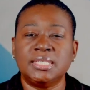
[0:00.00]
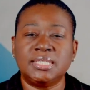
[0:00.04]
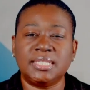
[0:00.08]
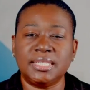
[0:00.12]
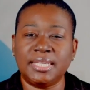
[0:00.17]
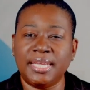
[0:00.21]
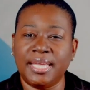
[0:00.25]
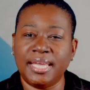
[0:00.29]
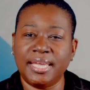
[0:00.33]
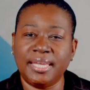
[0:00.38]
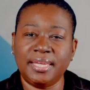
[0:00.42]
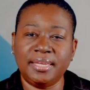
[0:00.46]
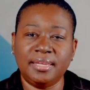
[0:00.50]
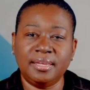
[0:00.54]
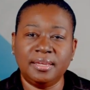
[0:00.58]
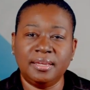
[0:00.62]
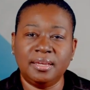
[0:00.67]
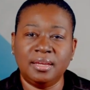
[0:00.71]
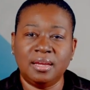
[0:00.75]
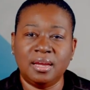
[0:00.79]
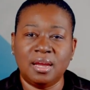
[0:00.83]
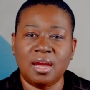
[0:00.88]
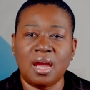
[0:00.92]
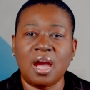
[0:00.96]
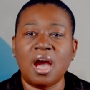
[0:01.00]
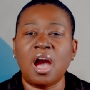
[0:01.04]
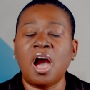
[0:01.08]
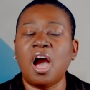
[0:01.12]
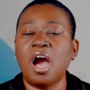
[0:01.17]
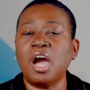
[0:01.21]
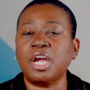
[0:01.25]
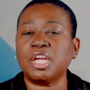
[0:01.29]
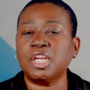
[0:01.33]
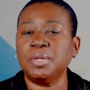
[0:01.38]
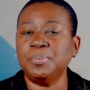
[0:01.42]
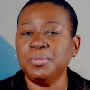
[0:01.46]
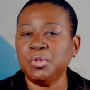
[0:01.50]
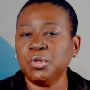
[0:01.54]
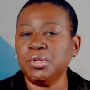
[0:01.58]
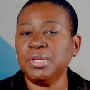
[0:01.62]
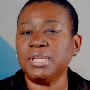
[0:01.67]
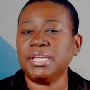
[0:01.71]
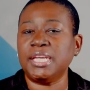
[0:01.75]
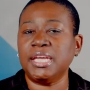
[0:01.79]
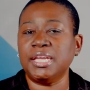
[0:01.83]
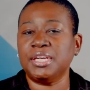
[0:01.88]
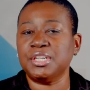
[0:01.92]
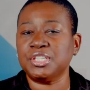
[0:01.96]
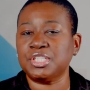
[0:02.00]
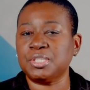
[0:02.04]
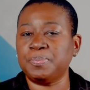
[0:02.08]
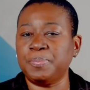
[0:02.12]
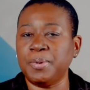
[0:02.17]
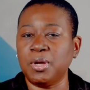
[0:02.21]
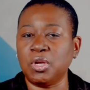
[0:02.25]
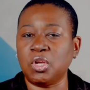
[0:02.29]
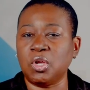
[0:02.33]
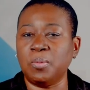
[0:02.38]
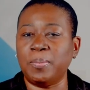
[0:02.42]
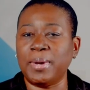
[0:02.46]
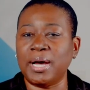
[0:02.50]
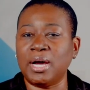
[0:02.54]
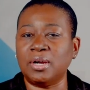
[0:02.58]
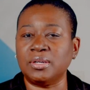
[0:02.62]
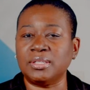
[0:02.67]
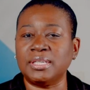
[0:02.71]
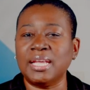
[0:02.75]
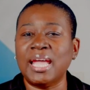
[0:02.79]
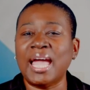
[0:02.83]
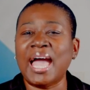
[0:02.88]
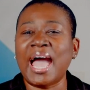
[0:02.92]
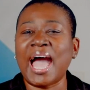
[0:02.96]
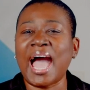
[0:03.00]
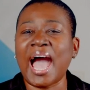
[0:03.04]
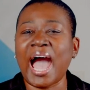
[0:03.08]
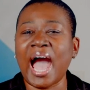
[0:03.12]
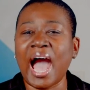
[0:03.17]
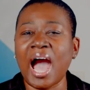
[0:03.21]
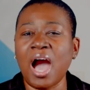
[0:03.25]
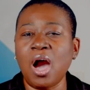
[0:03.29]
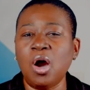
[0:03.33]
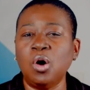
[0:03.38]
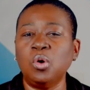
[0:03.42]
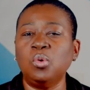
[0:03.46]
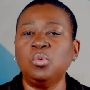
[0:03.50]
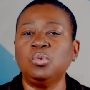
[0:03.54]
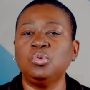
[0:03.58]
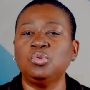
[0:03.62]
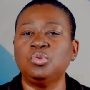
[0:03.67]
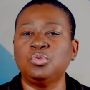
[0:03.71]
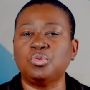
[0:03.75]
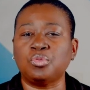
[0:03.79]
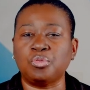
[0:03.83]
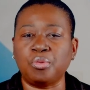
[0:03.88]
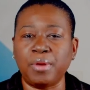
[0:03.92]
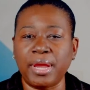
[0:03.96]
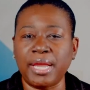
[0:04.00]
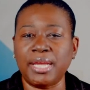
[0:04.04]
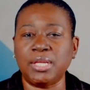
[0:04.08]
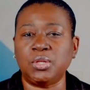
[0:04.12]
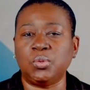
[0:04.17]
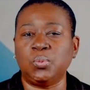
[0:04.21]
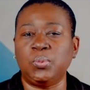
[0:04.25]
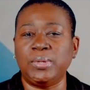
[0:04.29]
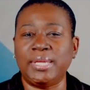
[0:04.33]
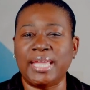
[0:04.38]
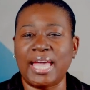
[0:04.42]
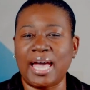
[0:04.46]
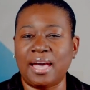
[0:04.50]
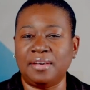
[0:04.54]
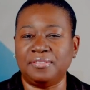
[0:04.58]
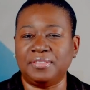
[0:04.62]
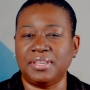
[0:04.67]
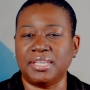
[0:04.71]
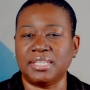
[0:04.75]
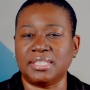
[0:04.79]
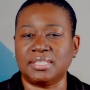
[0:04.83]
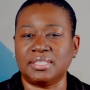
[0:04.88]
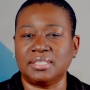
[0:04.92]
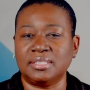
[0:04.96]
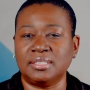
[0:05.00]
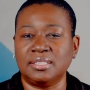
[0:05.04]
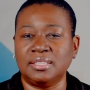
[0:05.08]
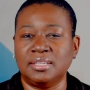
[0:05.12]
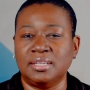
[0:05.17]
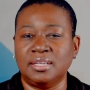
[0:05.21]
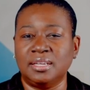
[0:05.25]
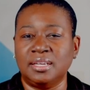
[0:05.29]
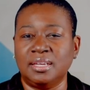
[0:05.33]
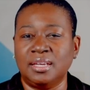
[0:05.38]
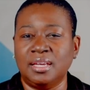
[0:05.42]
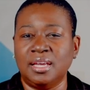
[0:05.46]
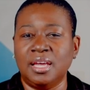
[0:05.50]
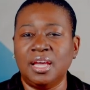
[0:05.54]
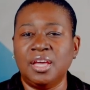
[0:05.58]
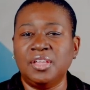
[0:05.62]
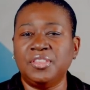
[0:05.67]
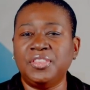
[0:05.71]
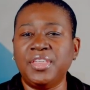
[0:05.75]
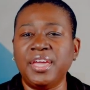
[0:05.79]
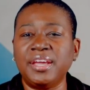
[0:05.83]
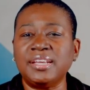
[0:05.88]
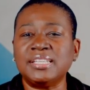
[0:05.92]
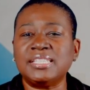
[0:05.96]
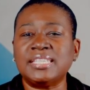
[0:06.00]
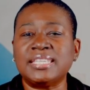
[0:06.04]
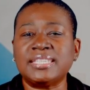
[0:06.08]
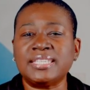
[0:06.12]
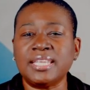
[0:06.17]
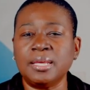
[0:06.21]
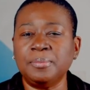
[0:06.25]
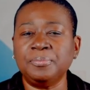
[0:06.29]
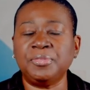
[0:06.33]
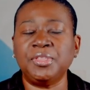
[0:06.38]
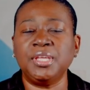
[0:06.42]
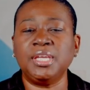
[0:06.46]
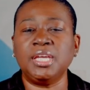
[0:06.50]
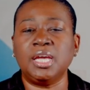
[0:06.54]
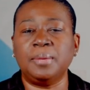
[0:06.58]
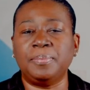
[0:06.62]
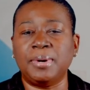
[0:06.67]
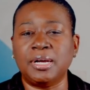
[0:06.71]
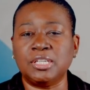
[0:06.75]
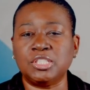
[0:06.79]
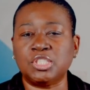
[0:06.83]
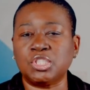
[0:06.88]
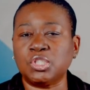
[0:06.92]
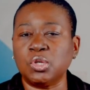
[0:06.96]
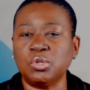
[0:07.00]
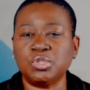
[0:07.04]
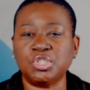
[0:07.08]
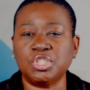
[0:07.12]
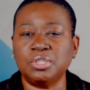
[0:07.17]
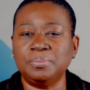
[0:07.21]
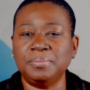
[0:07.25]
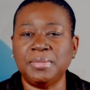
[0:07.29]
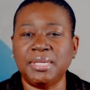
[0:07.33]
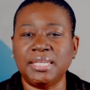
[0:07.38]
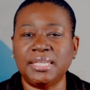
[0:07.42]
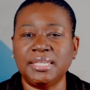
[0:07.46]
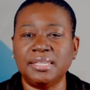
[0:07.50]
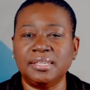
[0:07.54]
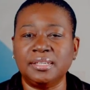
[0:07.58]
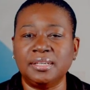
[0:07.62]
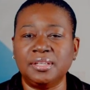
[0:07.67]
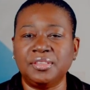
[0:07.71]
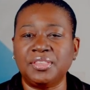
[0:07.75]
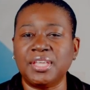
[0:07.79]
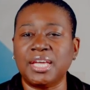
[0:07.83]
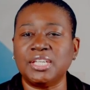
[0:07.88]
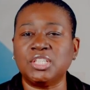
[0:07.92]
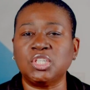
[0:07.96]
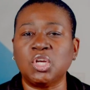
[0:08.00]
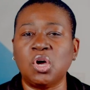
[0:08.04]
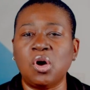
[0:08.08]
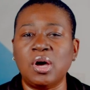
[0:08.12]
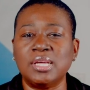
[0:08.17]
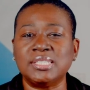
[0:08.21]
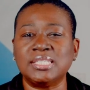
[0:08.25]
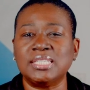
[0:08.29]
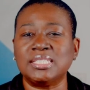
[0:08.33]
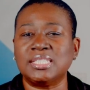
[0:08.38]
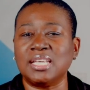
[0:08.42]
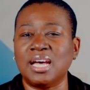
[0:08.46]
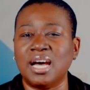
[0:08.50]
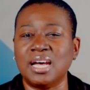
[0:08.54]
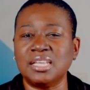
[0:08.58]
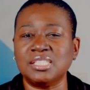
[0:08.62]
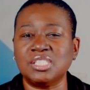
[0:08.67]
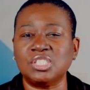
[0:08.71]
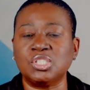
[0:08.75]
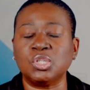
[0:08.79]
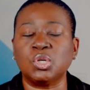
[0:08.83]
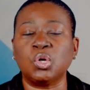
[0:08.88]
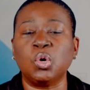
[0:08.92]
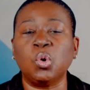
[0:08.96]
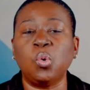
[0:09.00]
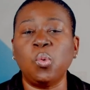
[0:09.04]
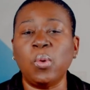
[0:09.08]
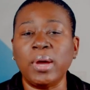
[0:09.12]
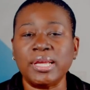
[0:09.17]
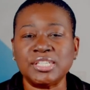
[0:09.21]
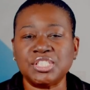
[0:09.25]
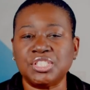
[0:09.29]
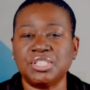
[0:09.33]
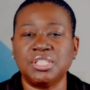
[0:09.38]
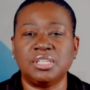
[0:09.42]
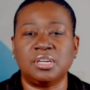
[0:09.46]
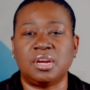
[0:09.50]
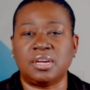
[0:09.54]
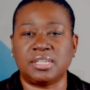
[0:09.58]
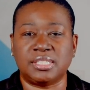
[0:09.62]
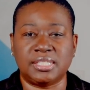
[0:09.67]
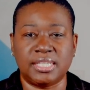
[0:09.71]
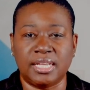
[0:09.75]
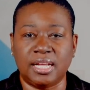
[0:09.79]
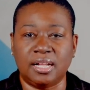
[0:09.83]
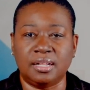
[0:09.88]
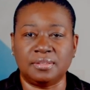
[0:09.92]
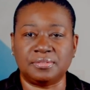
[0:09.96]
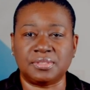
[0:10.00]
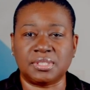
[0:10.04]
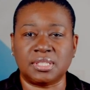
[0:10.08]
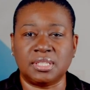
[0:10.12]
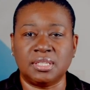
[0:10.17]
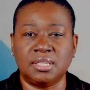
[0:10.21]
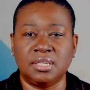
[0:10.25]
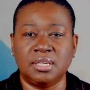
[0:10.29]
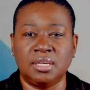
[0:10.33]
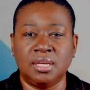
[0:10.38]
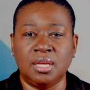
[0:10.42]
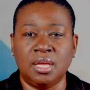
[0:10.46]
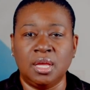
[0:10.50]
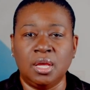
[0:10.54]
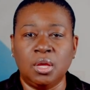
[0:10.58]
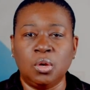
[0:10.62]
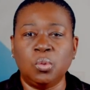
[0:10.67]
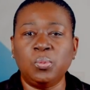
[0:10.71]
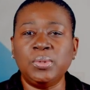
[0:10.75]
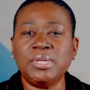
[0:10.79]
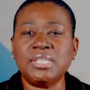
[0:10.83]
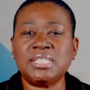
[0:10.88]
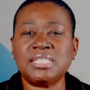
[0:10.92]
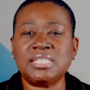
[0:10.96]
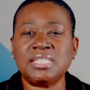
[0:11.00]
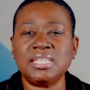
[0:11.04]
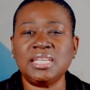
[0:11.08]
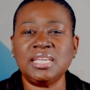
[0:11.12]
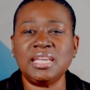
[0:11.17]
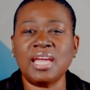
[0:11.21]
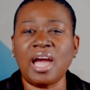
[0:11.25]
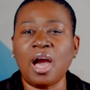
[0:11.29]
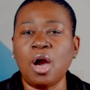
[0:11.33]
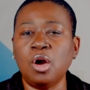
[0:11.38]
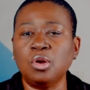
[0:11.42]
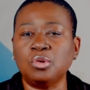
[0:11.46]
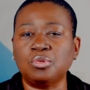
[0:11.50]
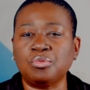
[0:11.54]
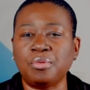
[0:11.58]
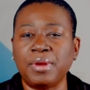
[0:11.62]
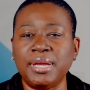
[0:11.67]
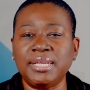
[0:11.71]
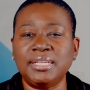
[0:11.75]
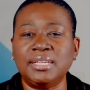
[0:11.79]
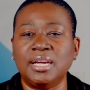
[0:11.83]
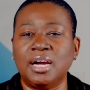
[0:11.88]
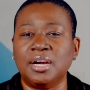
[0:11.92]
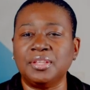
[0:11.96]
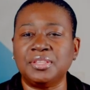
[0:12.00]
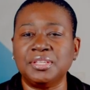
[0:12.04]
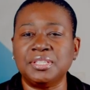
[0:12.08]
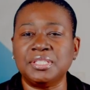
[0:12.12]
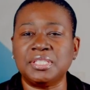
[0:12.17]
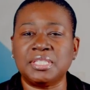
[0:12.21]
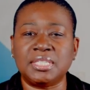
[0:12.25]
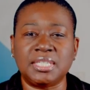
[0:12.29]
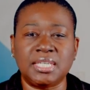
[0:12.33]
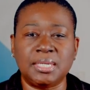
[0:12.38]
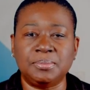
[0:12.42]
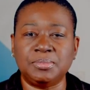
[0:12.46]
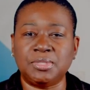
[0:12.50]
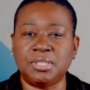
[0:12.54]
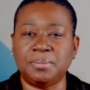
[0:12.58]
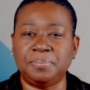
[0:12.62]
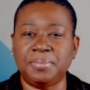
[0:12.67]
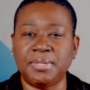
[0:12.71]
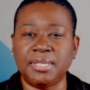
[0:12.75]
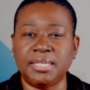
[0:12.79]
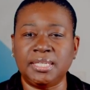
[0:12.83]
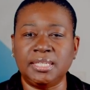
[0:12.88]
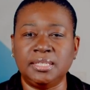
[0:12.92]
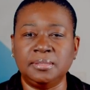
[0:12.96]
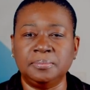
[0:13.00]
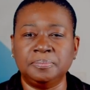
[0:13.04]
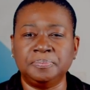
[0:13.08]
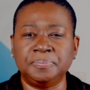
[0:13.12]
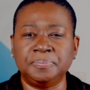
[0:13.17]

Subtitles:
Today, our communicator spoke about how great we have it. There is something about social media that causes us to question ourselves. We see how great others seem to be,